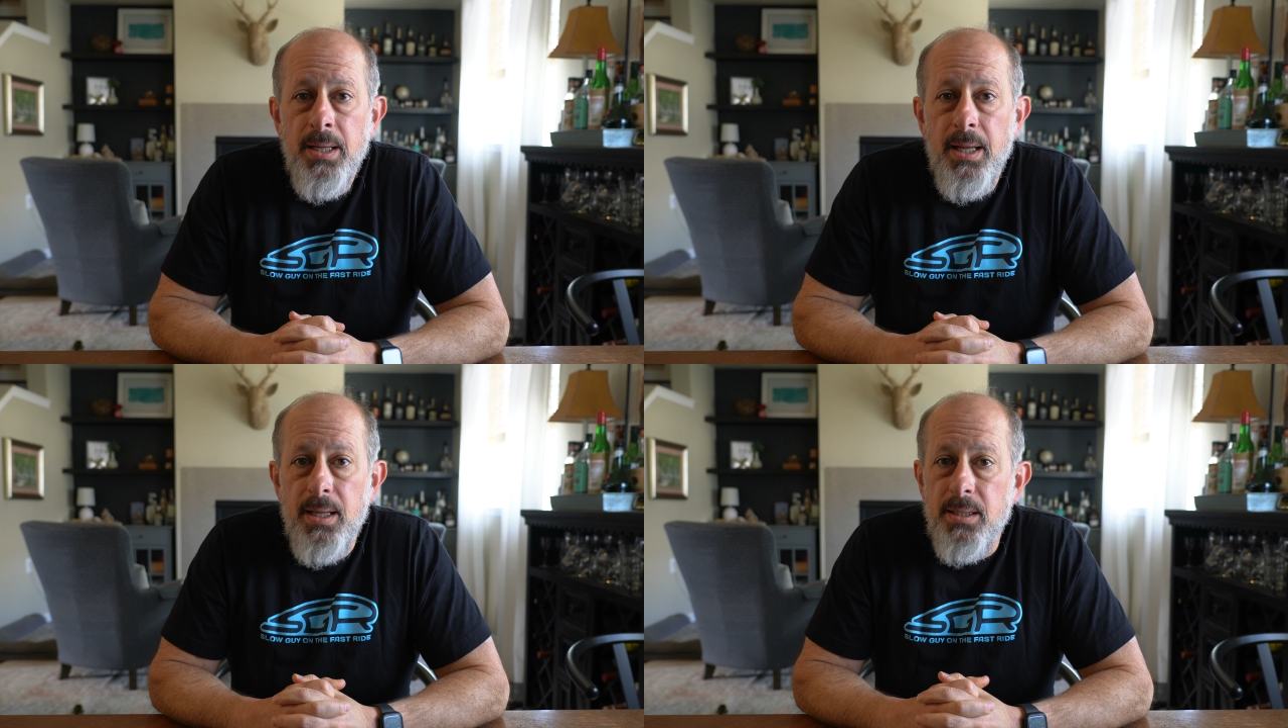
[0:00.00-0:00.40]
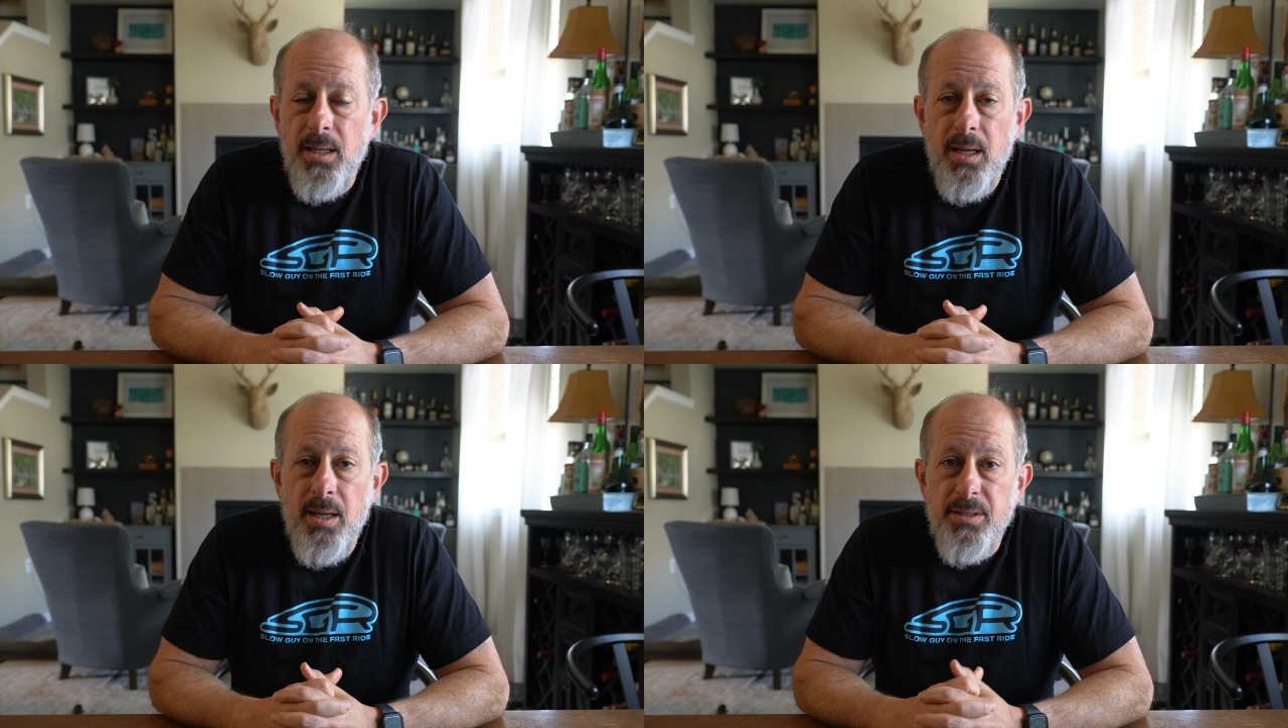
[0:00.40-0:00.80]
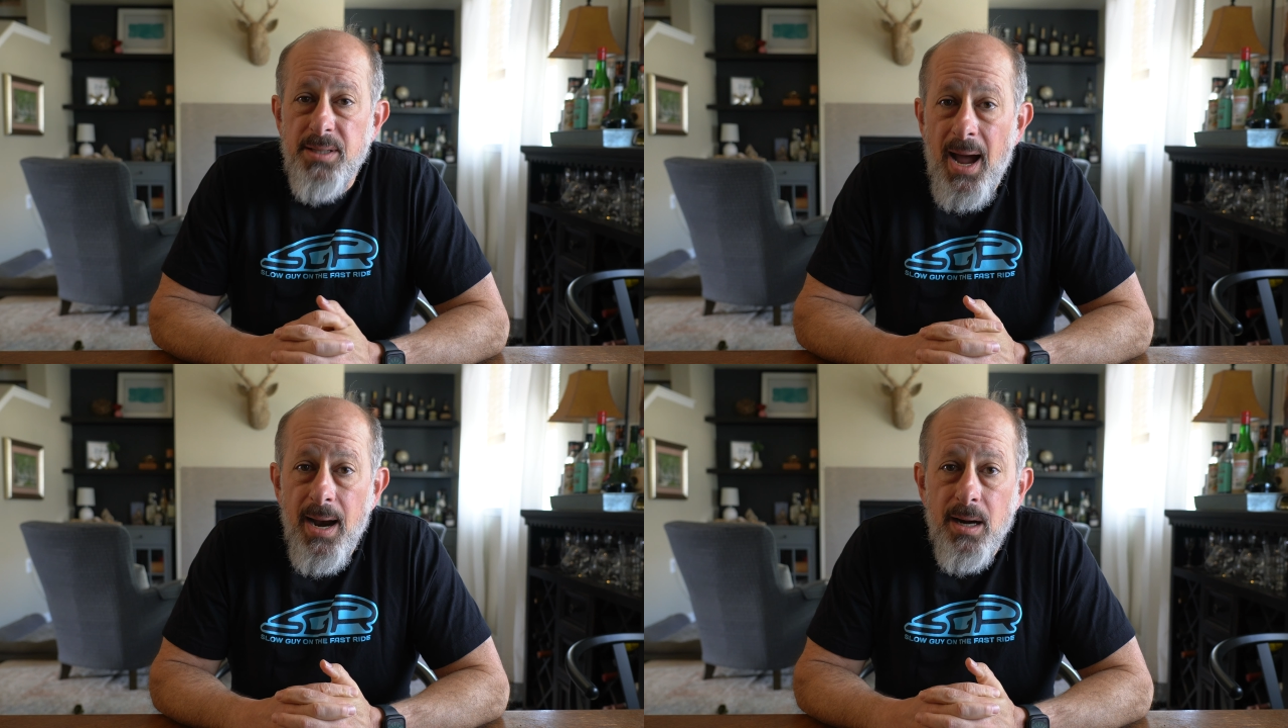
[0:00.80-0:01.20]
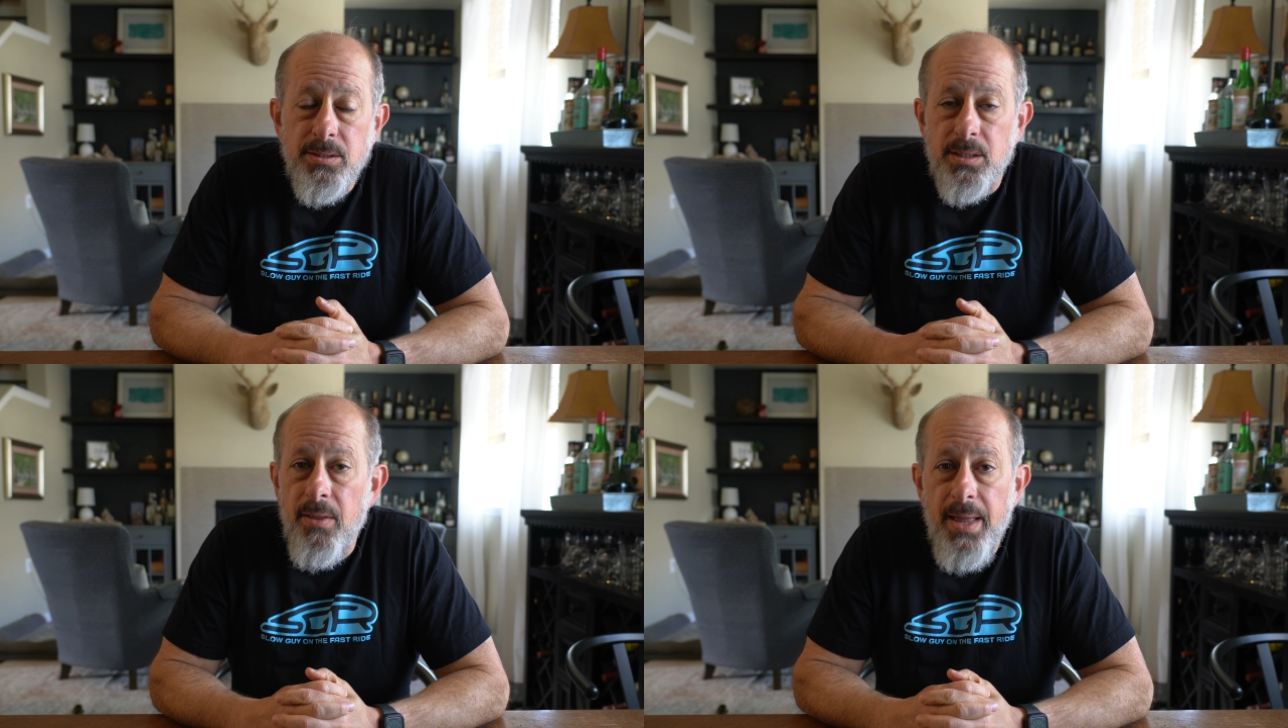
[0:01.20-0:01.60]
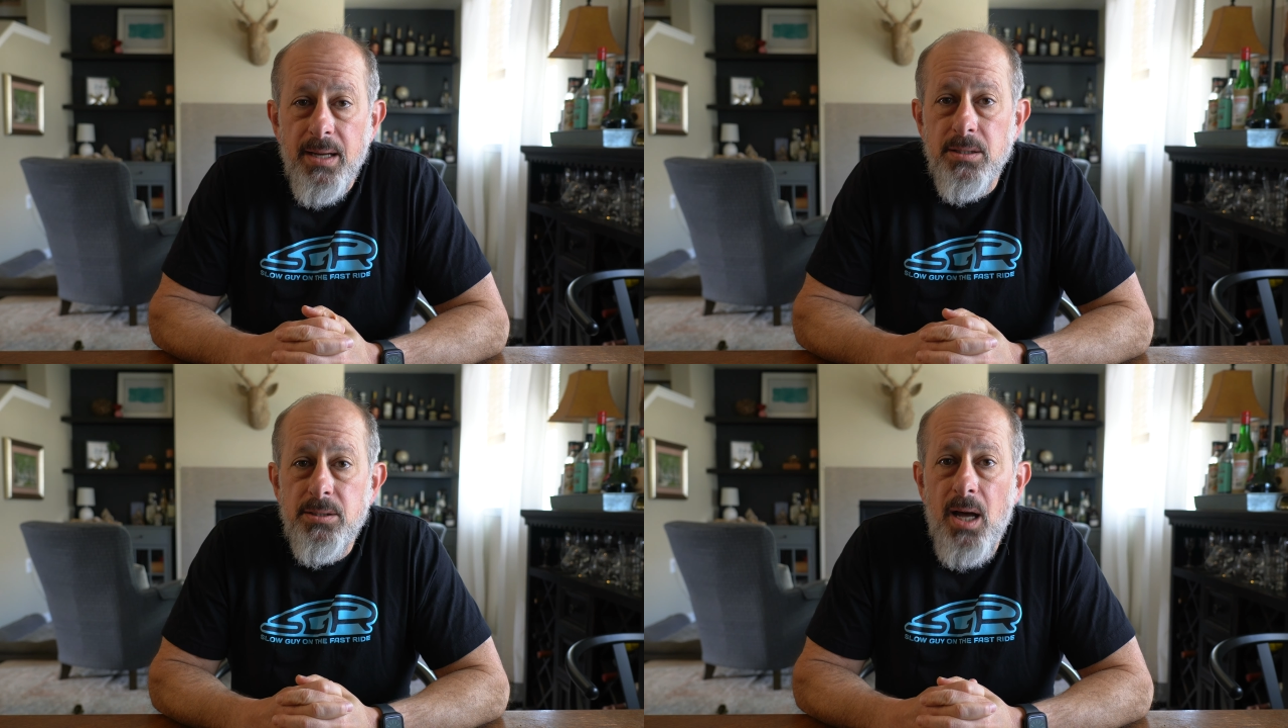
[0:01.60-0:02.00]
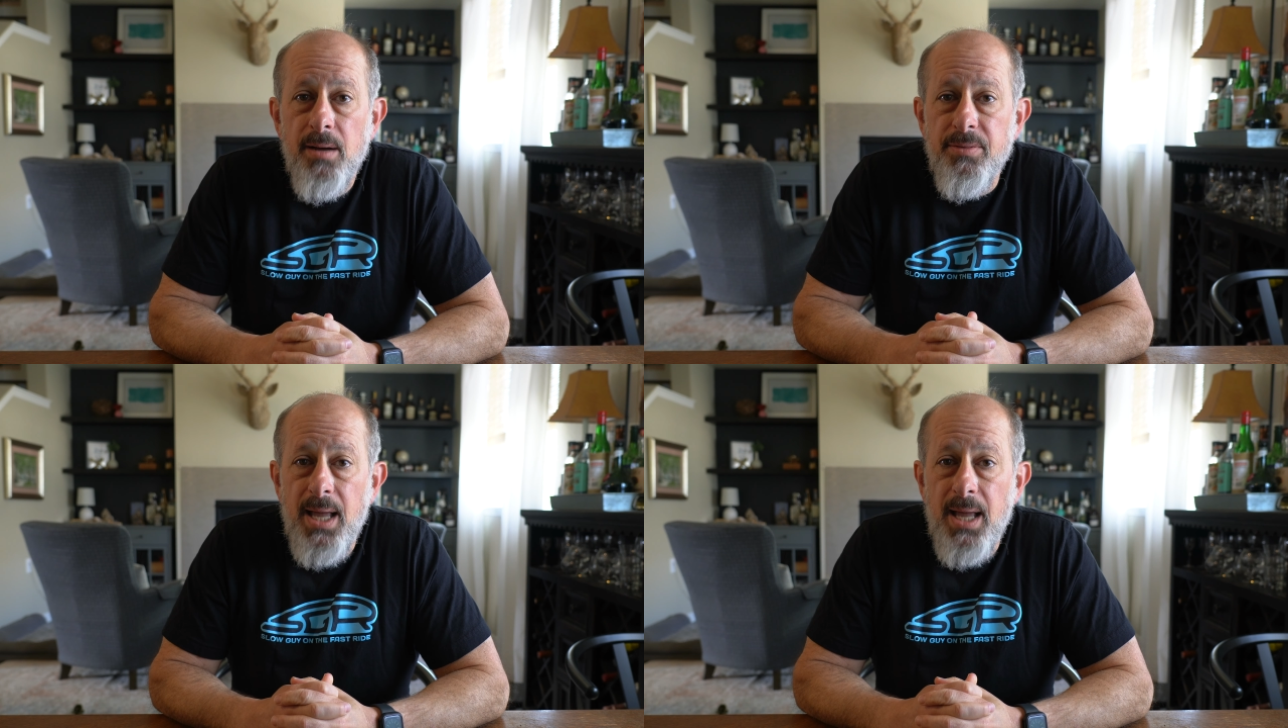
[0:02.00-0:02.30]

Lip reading: and the tires and all that good stuff,